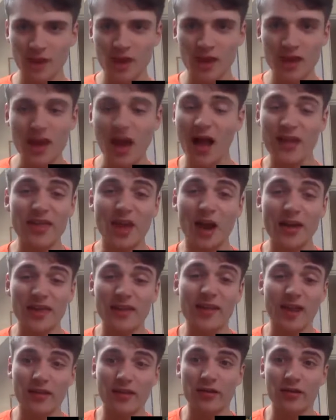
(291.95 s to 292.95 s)
Yeah, I think
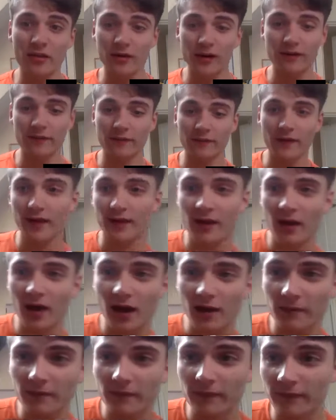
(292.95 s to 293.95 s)
that's totally fair.
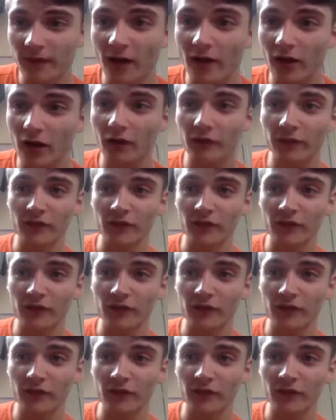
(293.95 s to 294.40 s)
Very